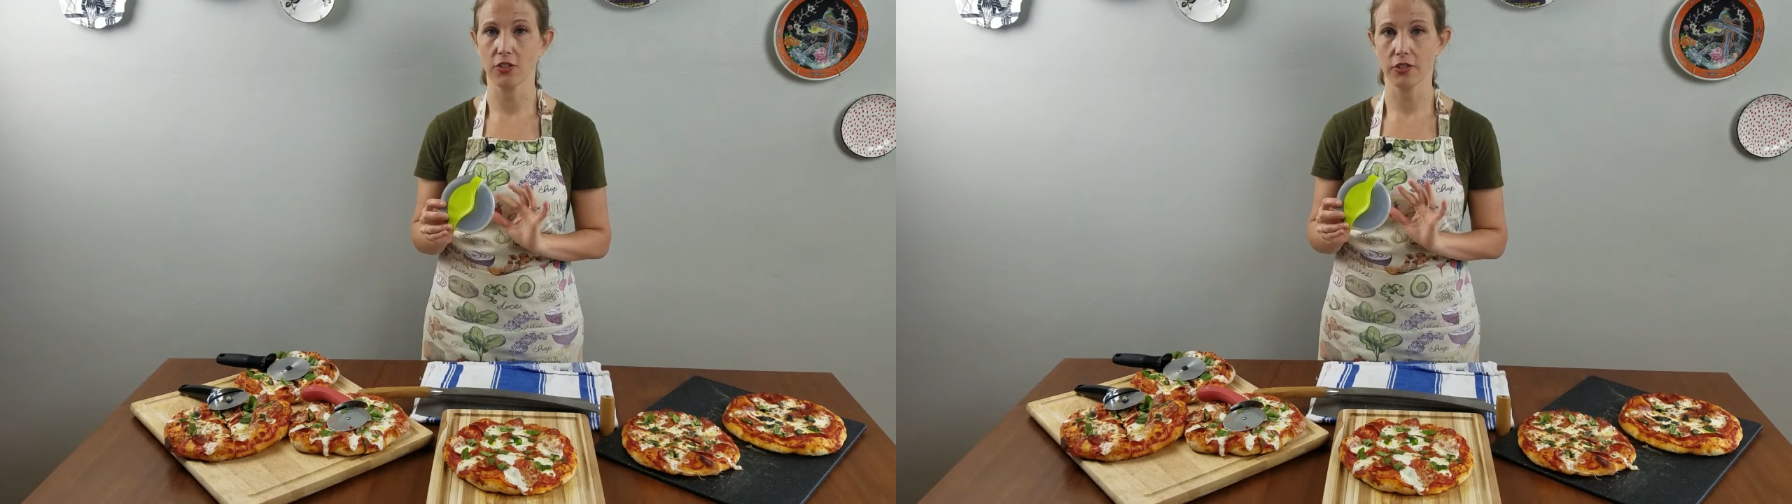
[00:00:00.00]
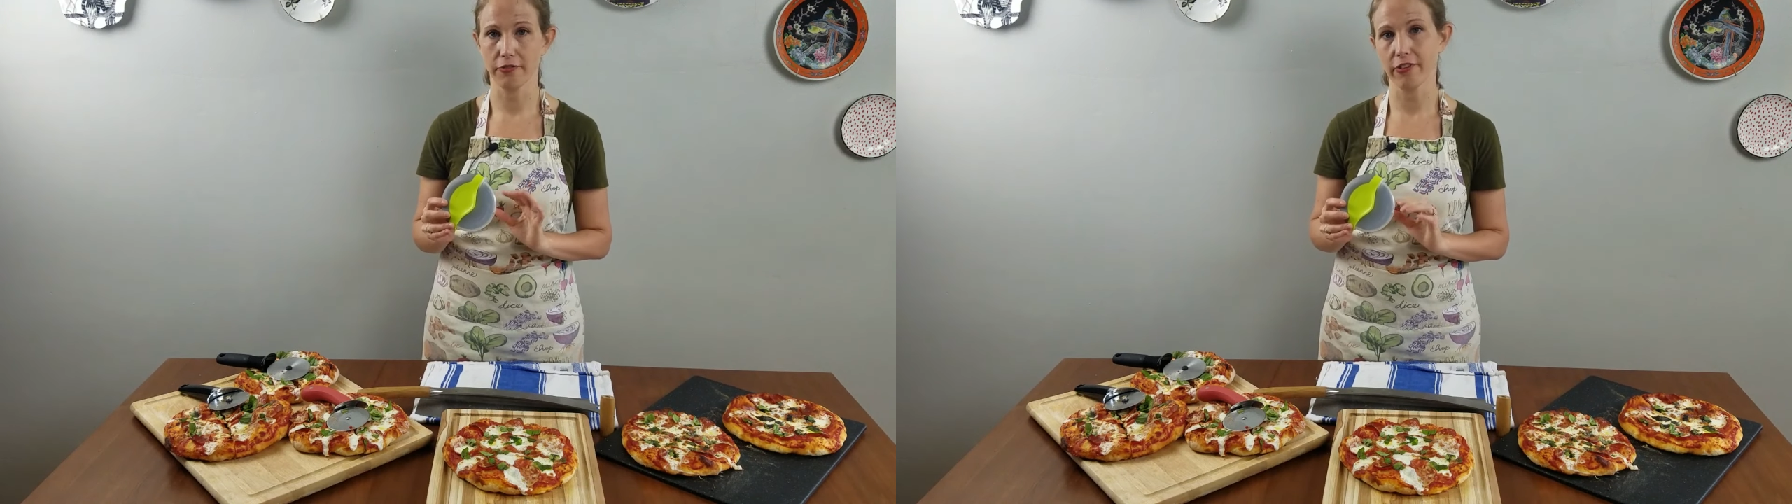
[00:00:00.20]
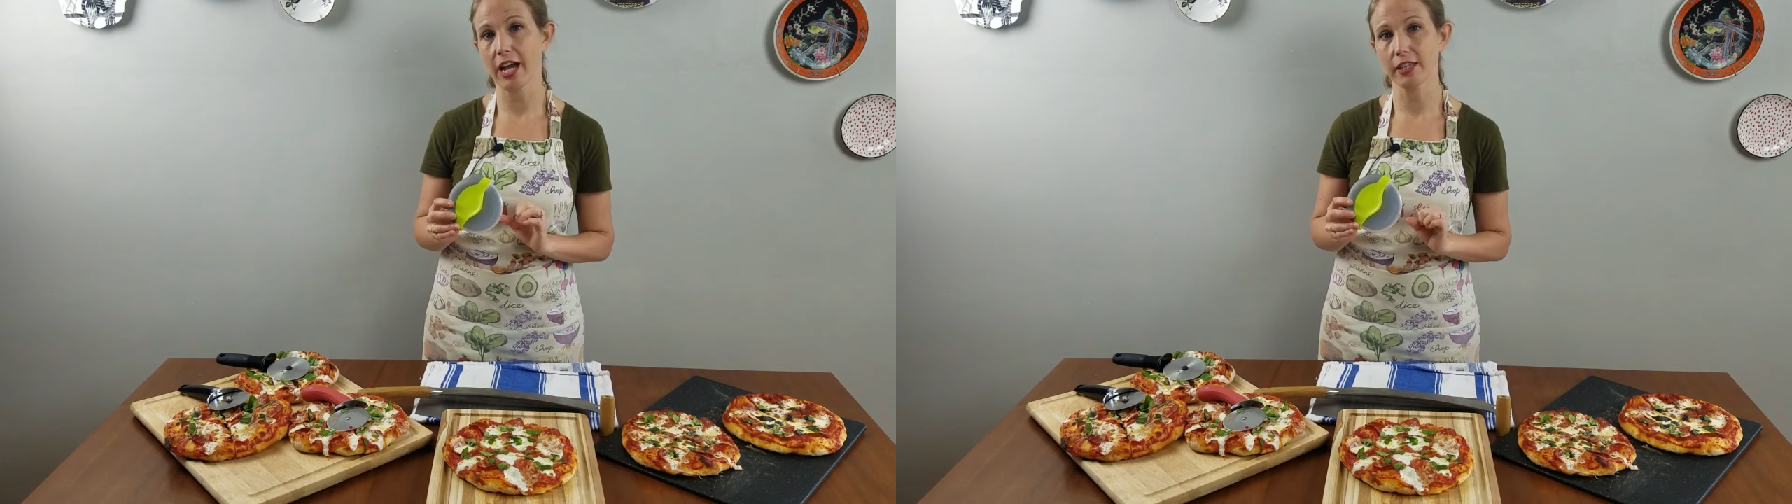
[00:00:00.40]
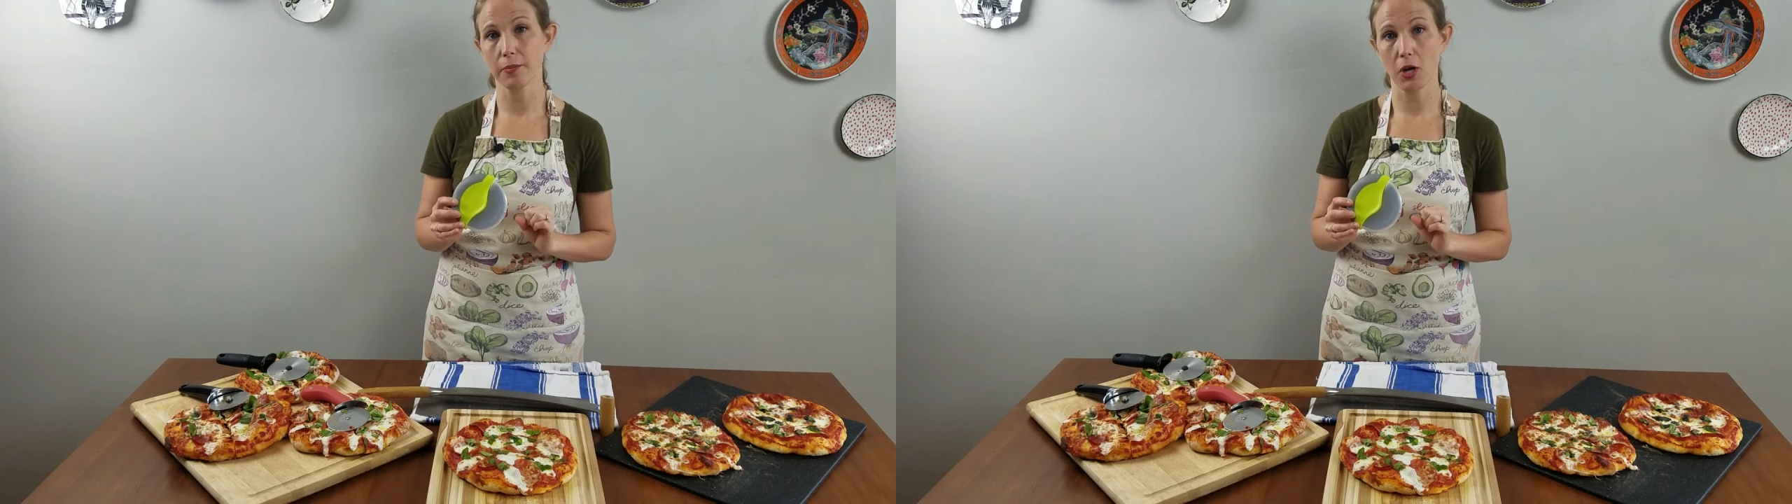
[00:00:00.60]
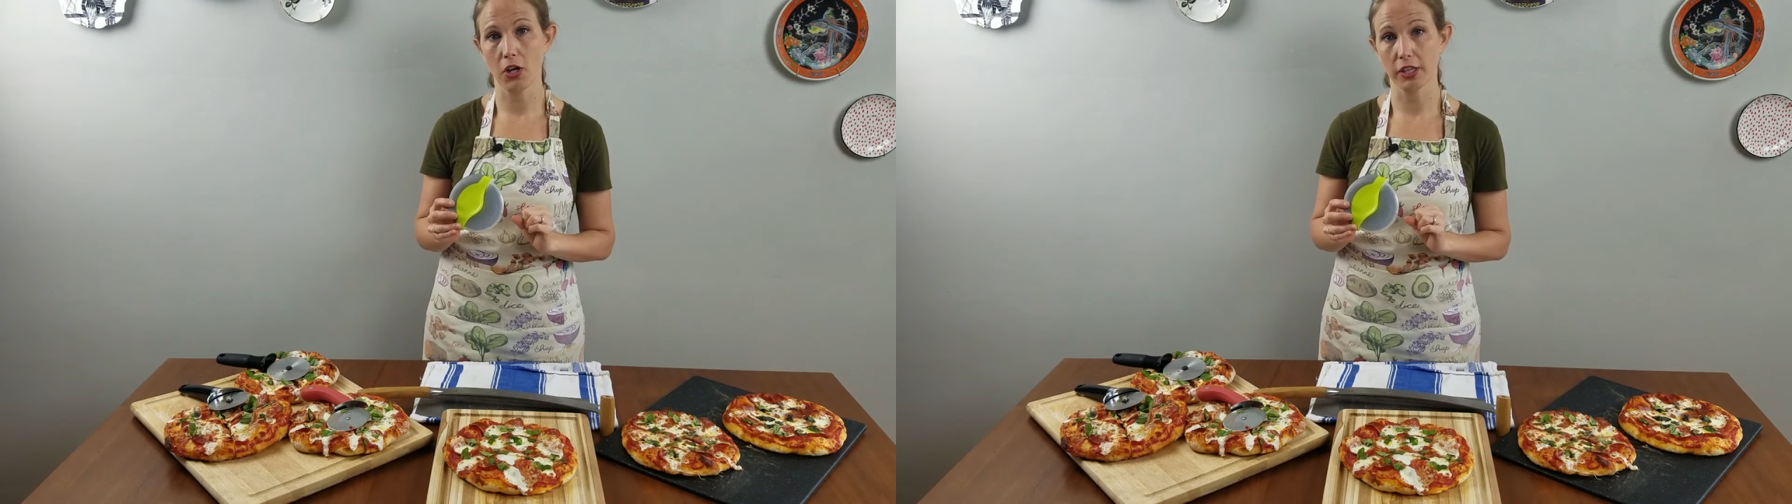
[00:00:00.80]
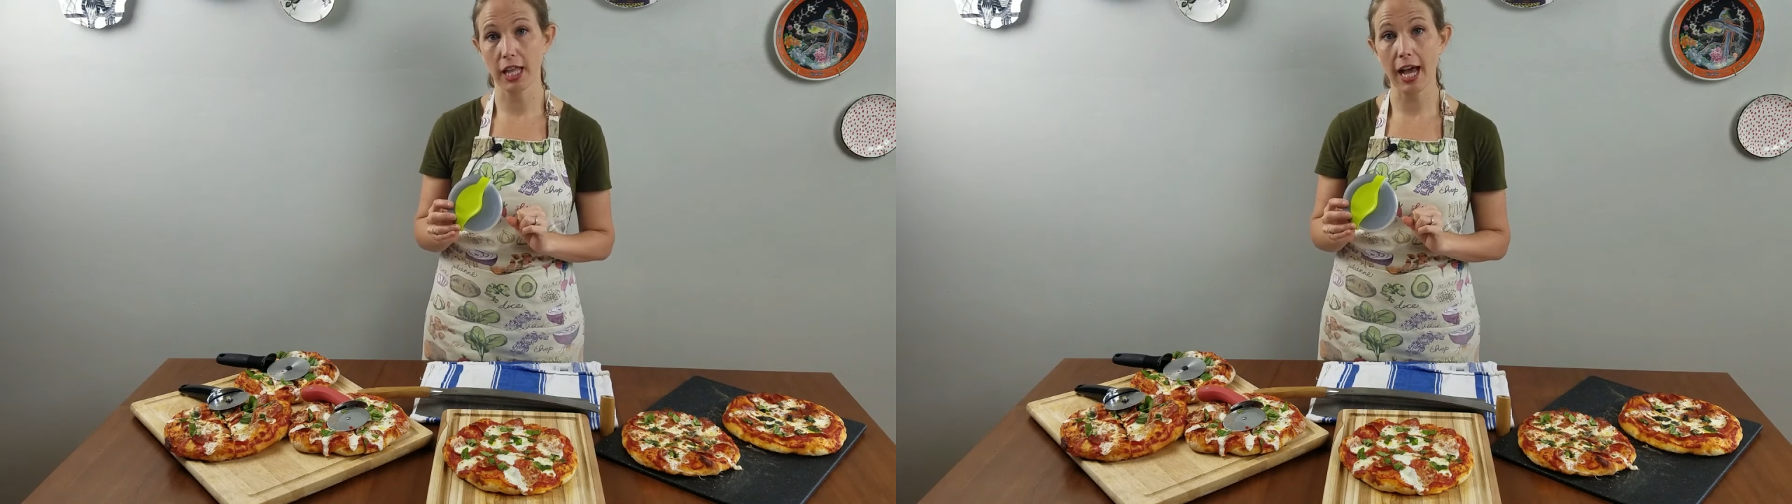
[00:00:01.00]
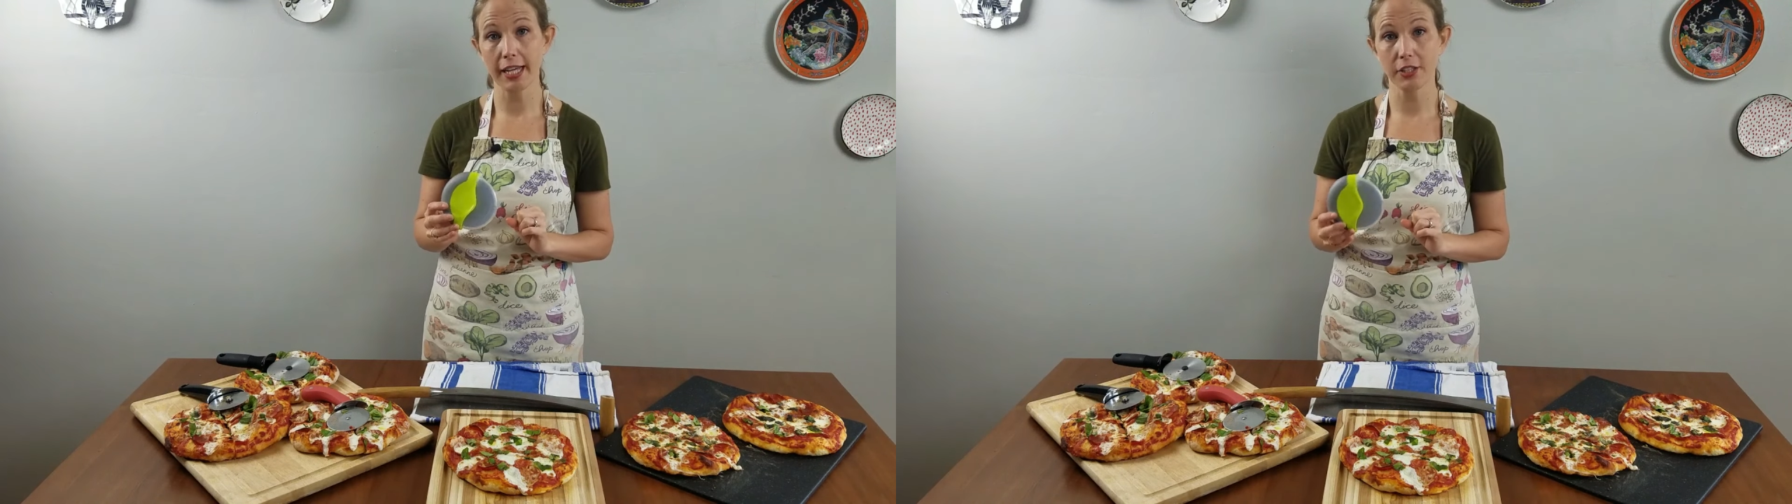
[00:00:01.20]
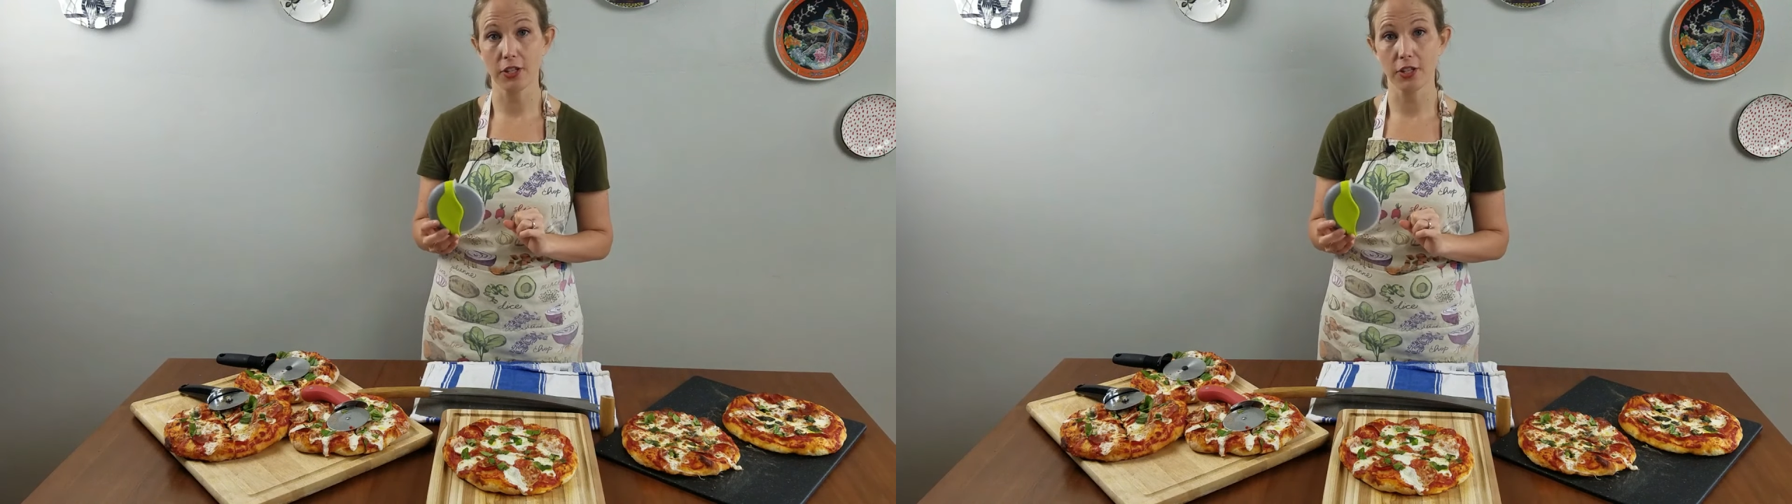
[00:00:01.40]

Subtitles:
You can find them online